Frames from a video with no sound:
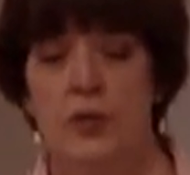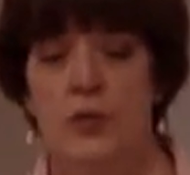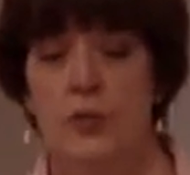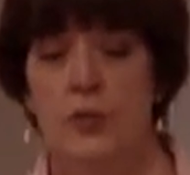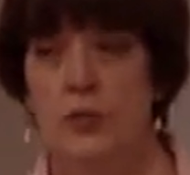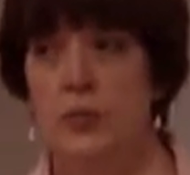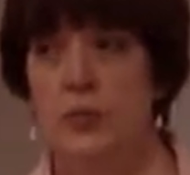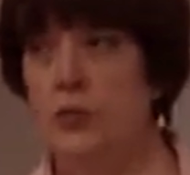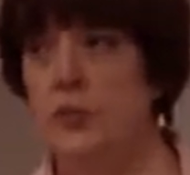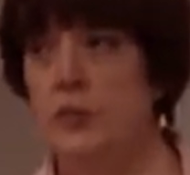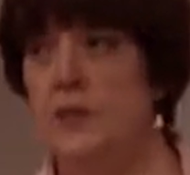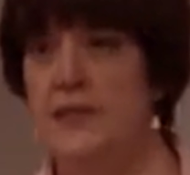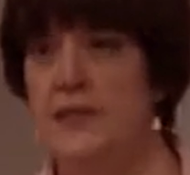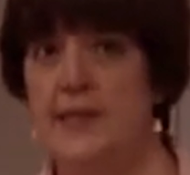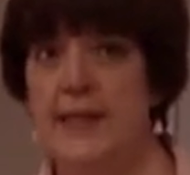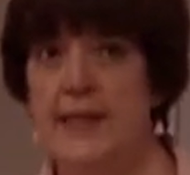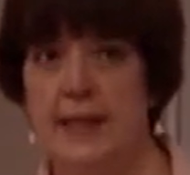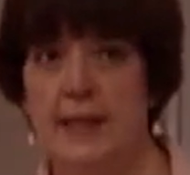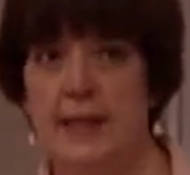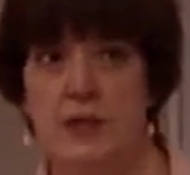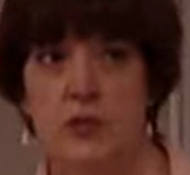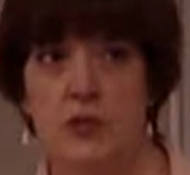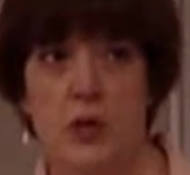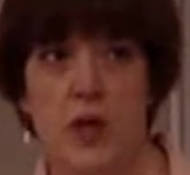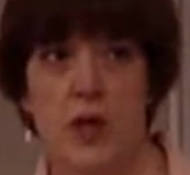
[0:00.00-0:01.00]
through the
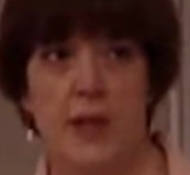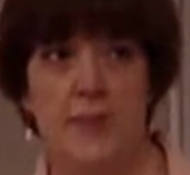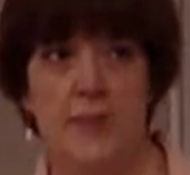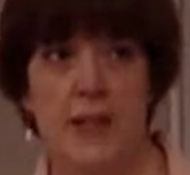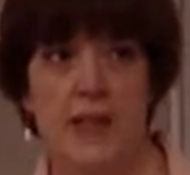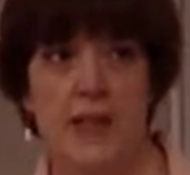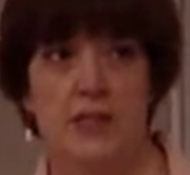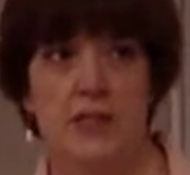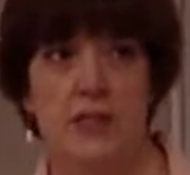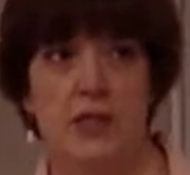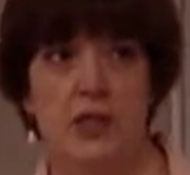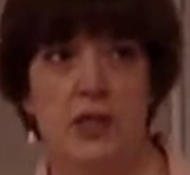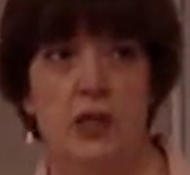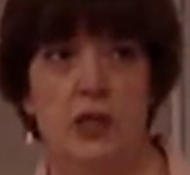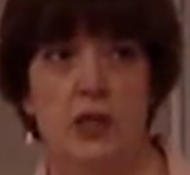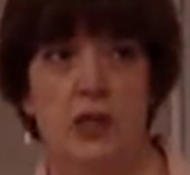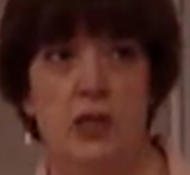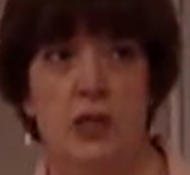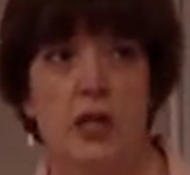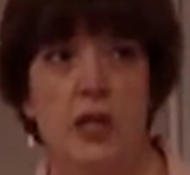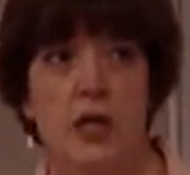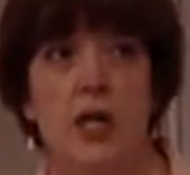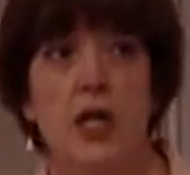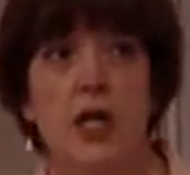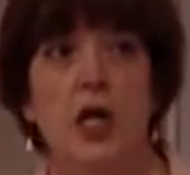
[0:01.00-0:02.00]
second trimester,
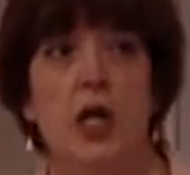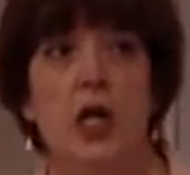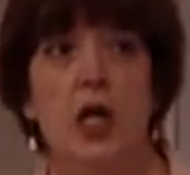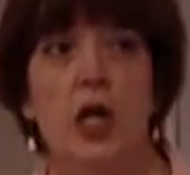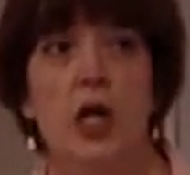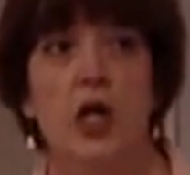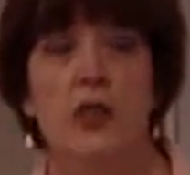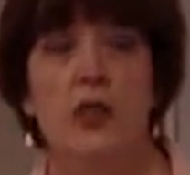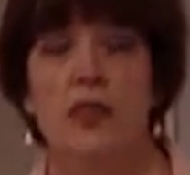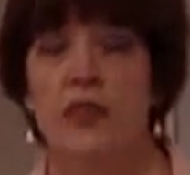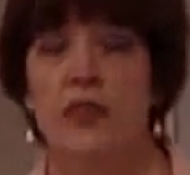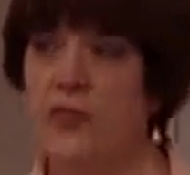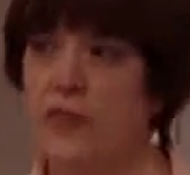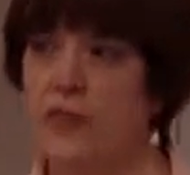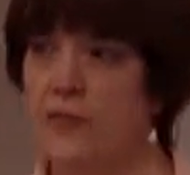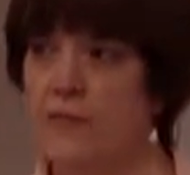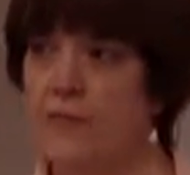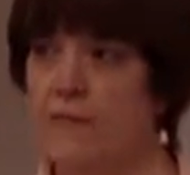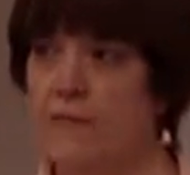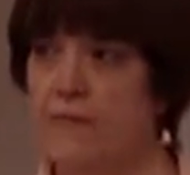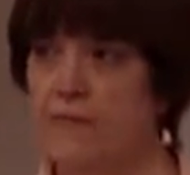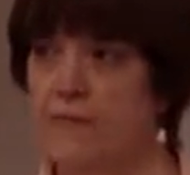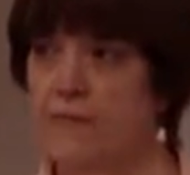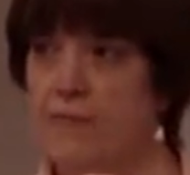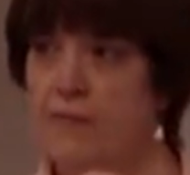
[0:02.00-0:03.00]
the
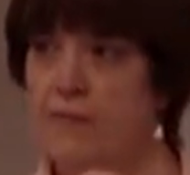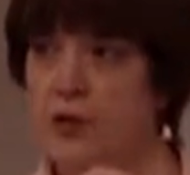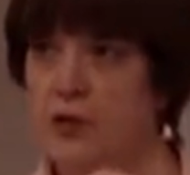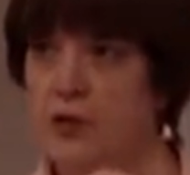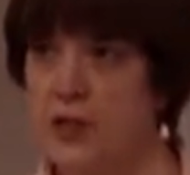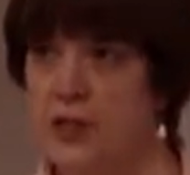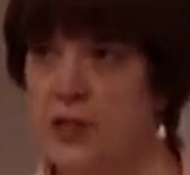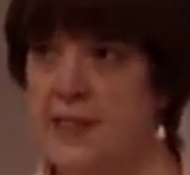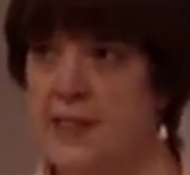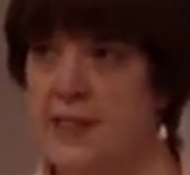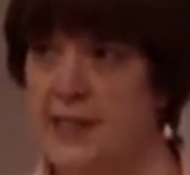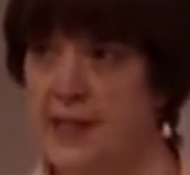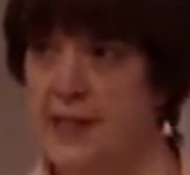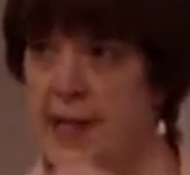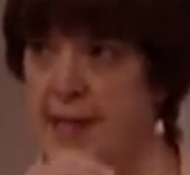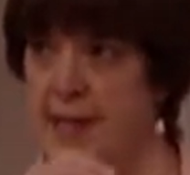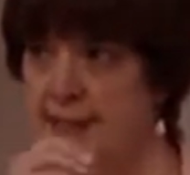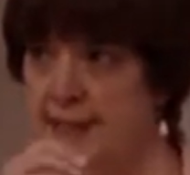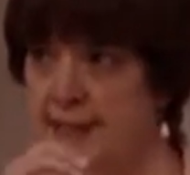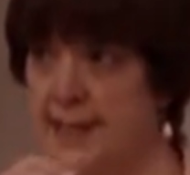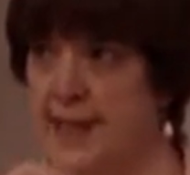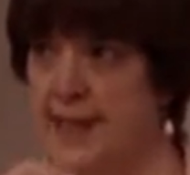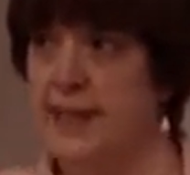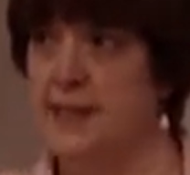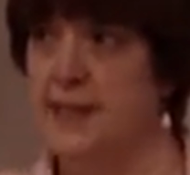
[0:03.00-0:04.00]
first
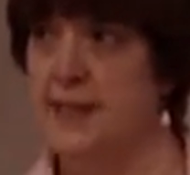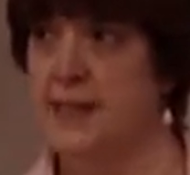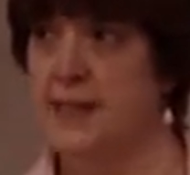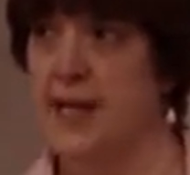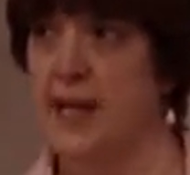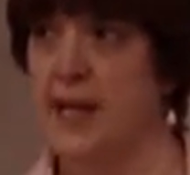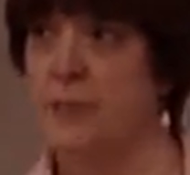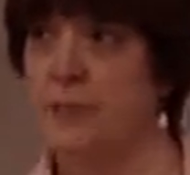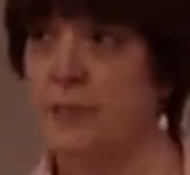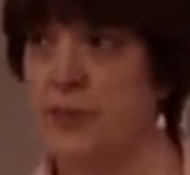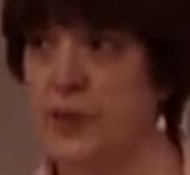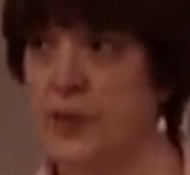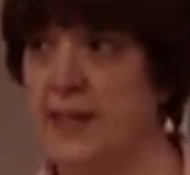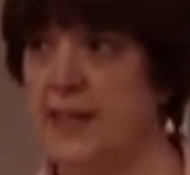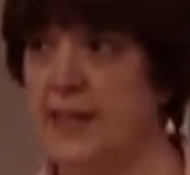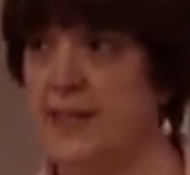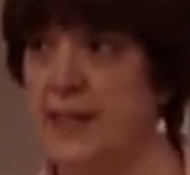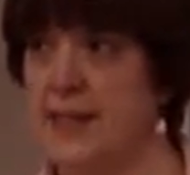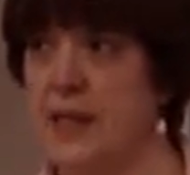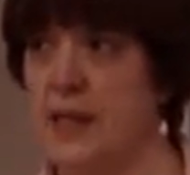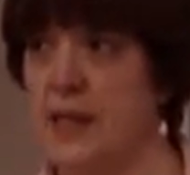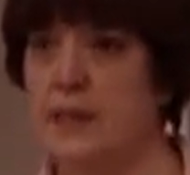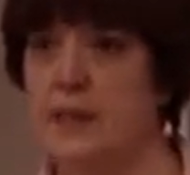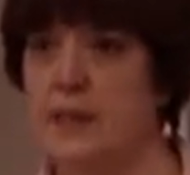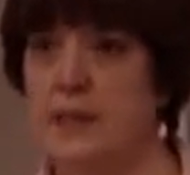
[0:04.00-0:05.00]
and second type breast
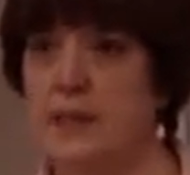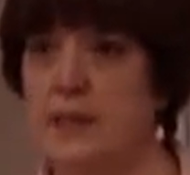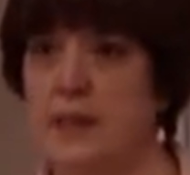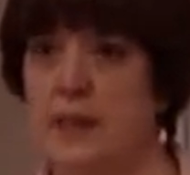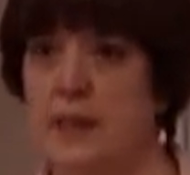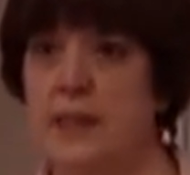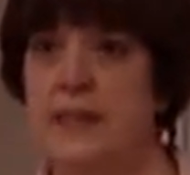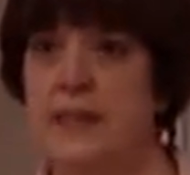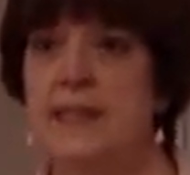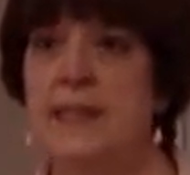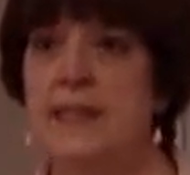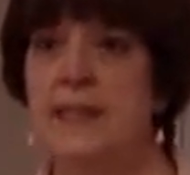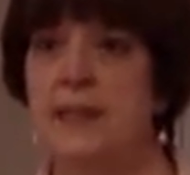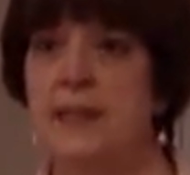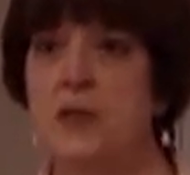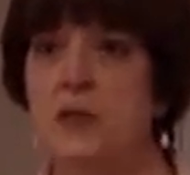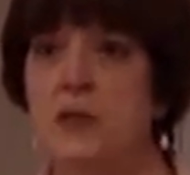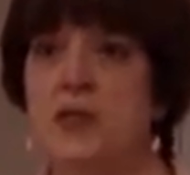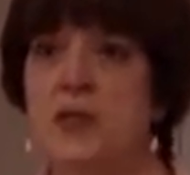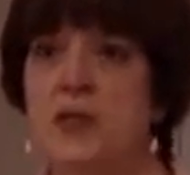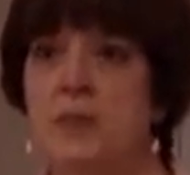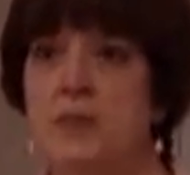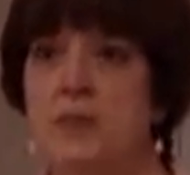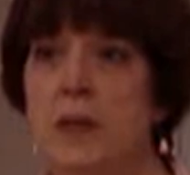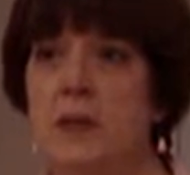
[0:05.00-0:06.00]
cells
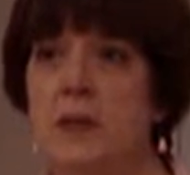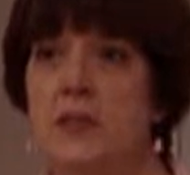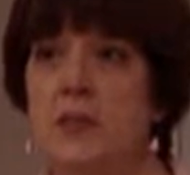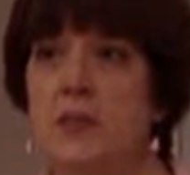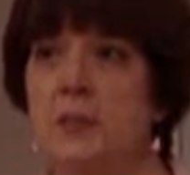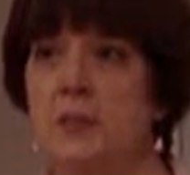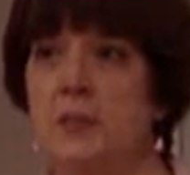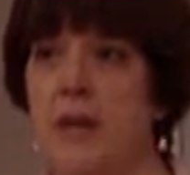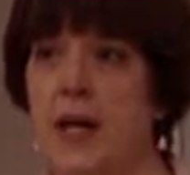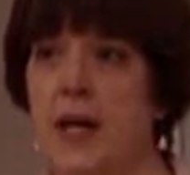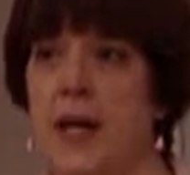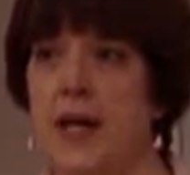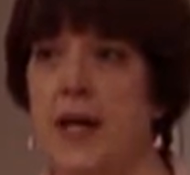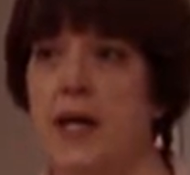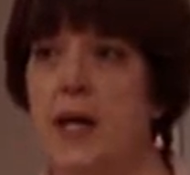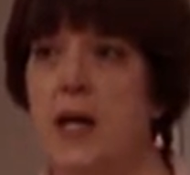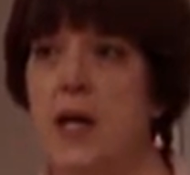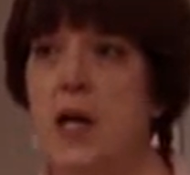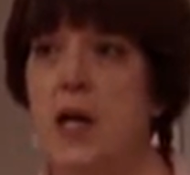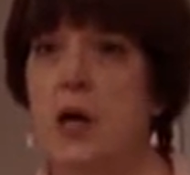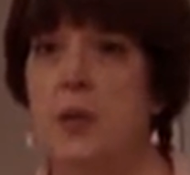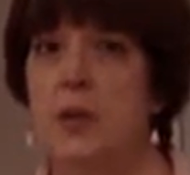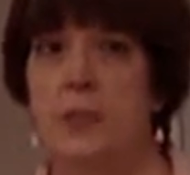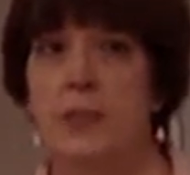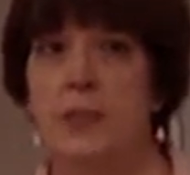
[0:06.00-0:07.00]
continue to multiply.
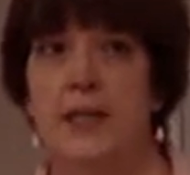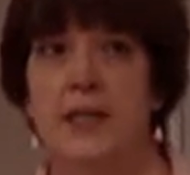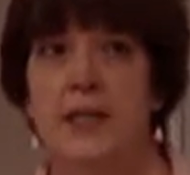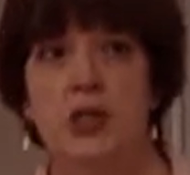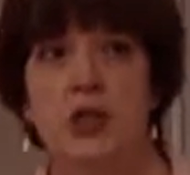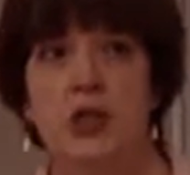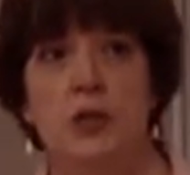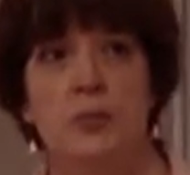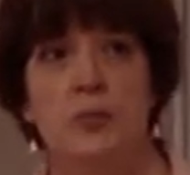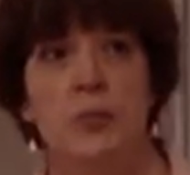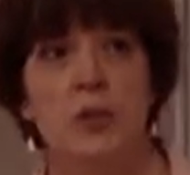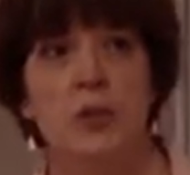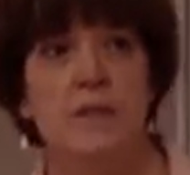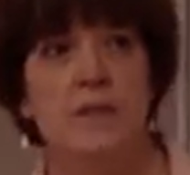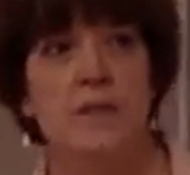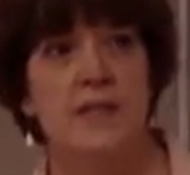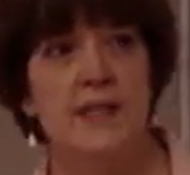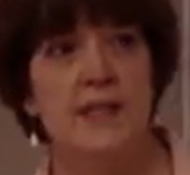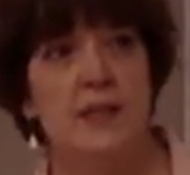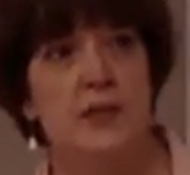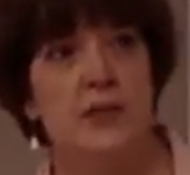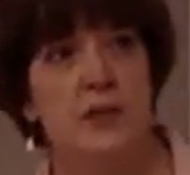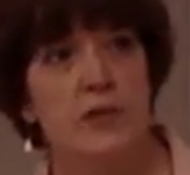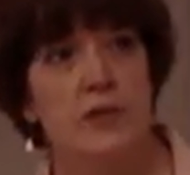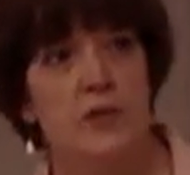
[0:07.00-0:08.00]
But as she moves
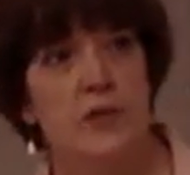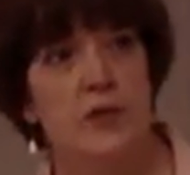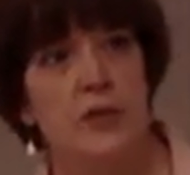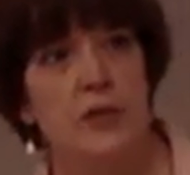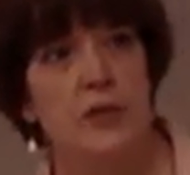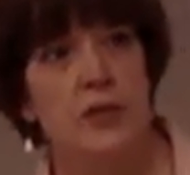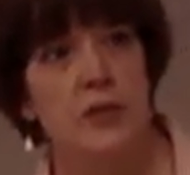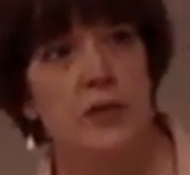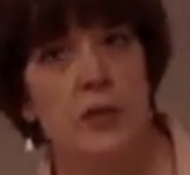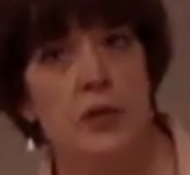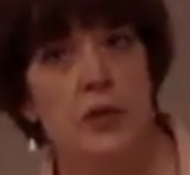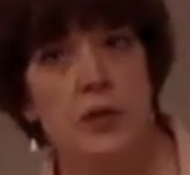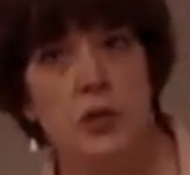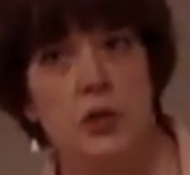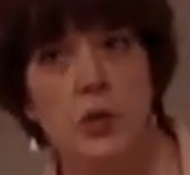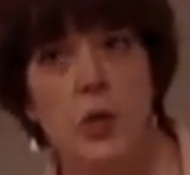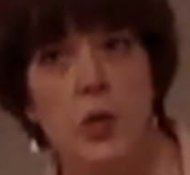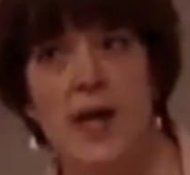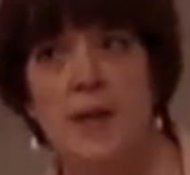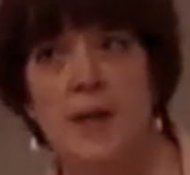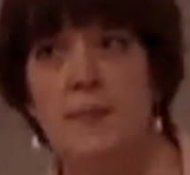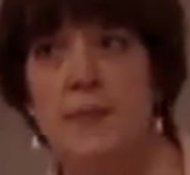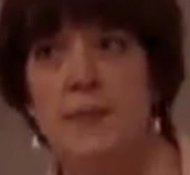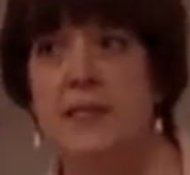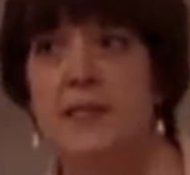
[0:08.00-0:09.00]
into the third
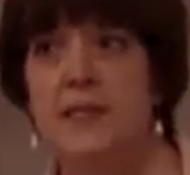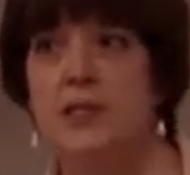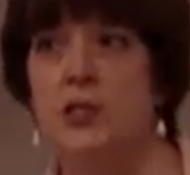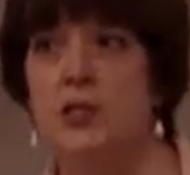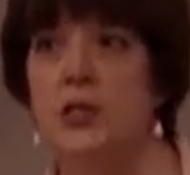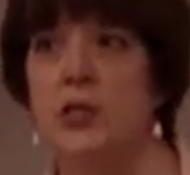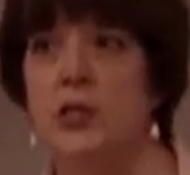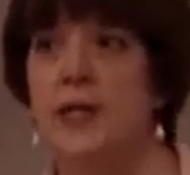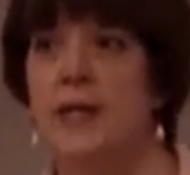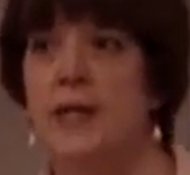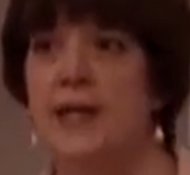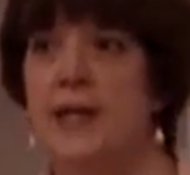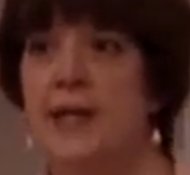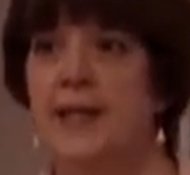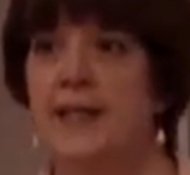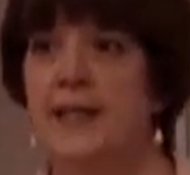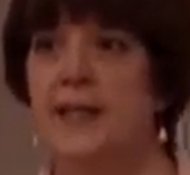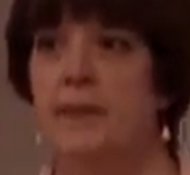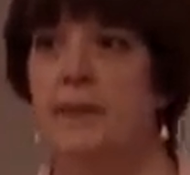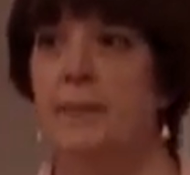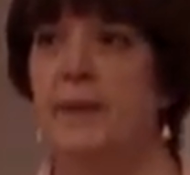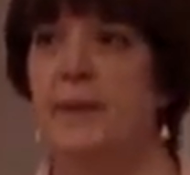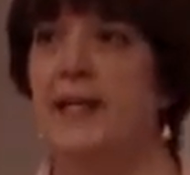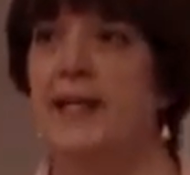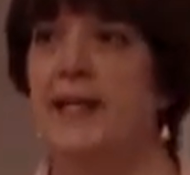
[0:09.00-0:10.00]
trimester,
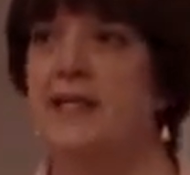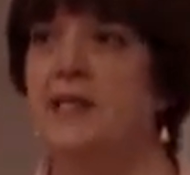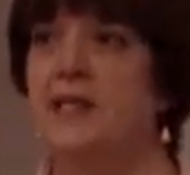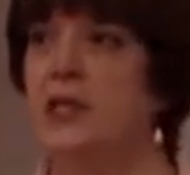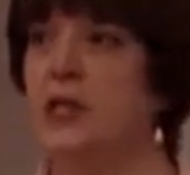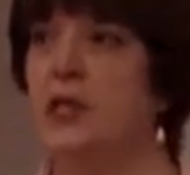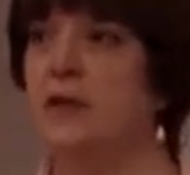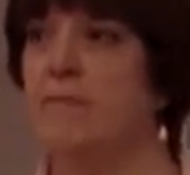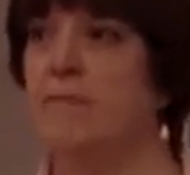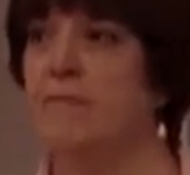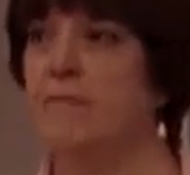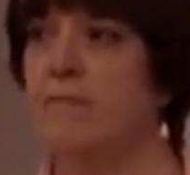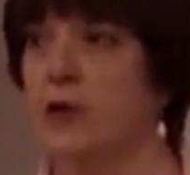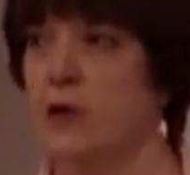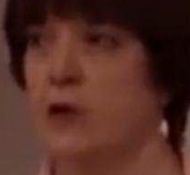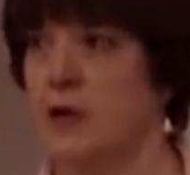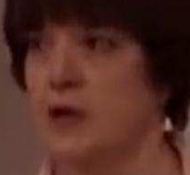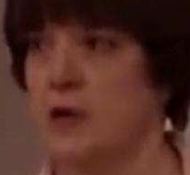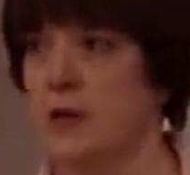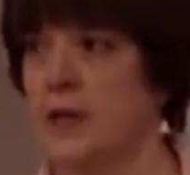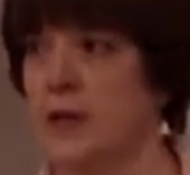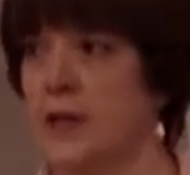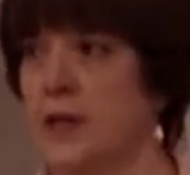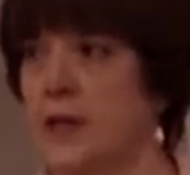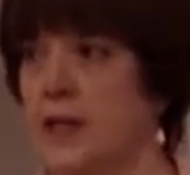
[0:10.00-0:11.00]
they begin to convert